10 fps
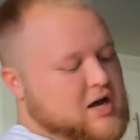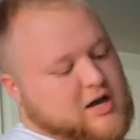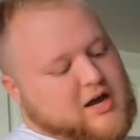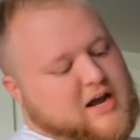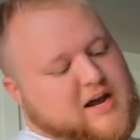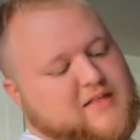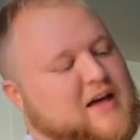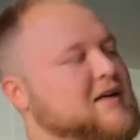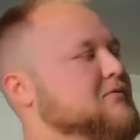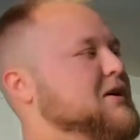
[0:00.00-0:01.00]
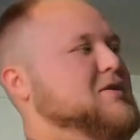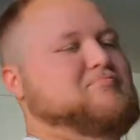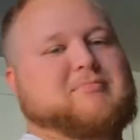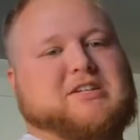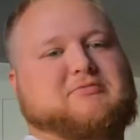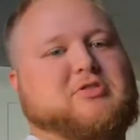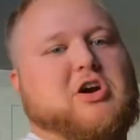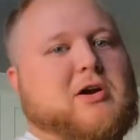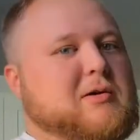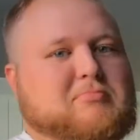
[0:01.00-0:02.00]
and that one is
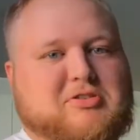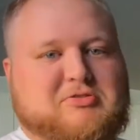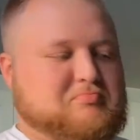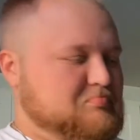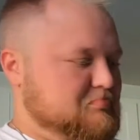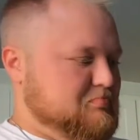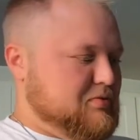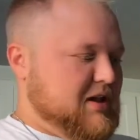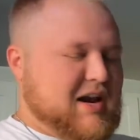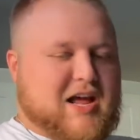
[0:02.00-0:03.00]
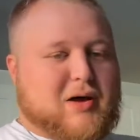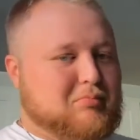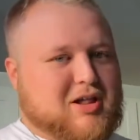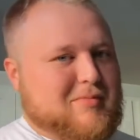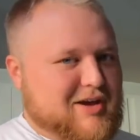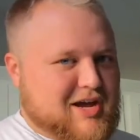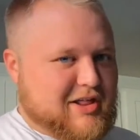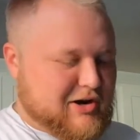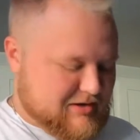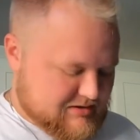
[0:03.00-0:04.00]
just plain out blaming
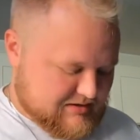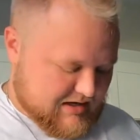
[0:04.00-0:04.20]
others.